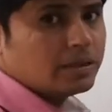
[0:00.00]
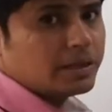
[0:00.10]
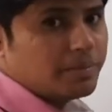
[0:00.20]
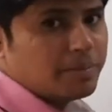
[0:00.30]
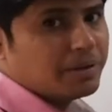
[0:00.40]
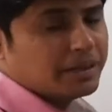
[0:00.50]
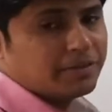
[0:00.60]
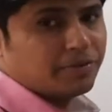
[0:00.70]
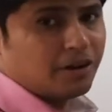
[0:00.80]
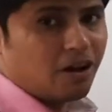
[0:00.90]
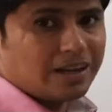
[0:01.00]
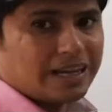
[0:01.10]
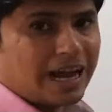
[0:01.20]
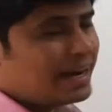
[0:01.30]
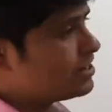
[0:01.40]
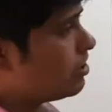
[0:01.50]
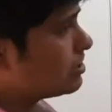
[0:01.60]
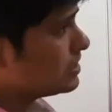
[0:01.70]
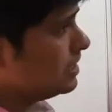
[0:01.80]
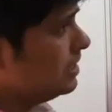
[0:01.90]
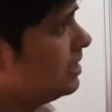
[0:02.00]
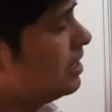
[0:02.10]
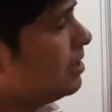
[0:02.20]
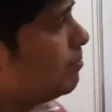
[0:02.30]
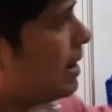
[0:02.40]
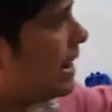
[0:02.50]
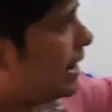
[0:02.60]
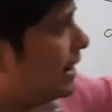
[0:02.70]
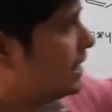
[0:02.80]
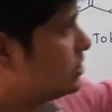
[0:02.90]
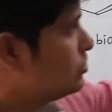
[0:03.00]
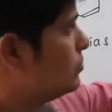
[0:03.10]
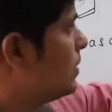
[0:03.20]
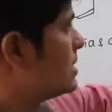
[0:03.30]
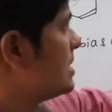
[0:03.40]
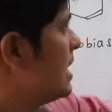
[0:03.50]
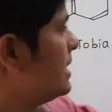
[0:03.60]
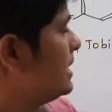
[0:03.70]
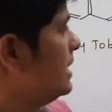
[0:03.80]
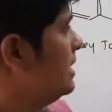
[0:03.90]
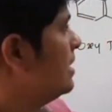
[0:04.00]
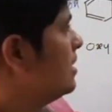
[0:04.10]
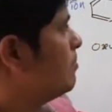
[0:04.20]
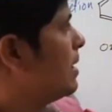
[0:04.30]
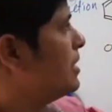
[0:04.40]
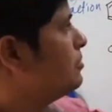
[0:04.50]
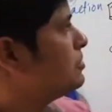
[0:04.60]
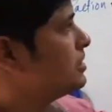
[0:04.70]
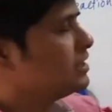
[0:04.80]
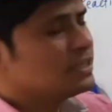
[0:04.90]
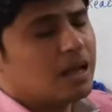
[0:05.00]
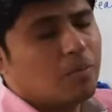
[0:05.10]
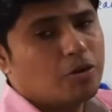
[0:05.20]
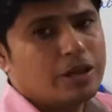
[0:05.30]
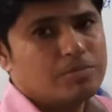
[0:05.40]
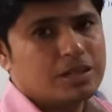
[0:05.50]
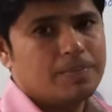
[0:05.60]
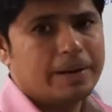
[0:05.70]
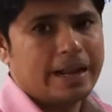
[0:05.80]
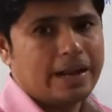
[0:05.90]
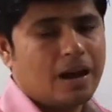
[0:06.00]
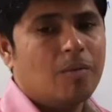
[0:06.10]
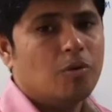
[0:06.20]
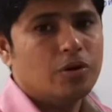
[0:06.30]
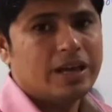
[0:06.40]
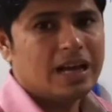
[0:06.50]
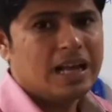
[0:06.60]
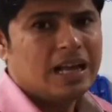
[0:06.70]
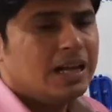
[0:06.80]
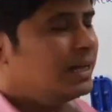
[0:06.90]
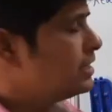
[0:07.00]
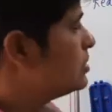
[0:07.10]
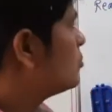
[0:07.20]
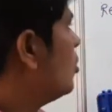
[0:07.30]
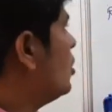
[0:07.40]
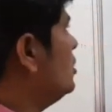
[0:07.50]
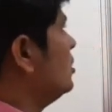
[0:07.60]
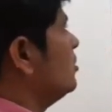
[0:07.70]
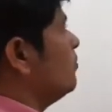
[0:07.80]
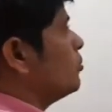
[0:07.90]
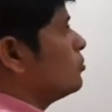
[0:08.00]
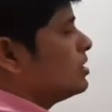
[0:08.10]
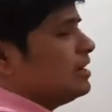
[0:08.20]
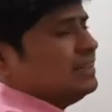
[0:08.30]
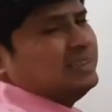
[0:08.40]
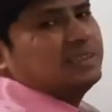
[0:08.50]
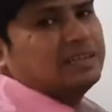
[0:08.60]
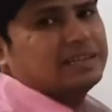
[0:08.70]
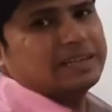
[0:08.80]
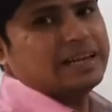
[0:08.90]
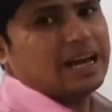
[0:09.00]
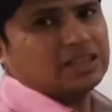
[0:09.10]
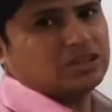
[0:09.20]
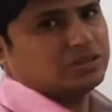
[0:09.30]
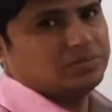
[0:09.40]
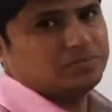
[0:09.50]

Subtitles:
Remember it, phenolic hydroxyl by NH2 functionality by using this ammonium sulfate and ammonia is called Becquerel reaction.